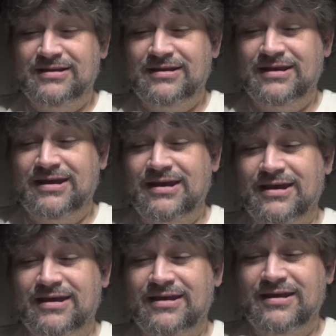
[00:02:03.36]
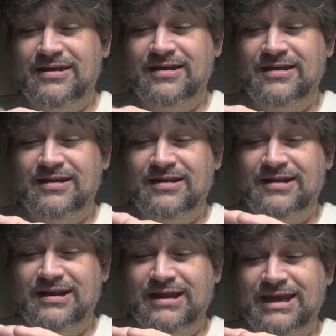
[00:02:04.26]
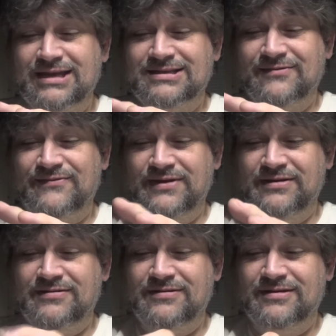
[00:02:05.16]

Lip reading: Huh. That's a fail.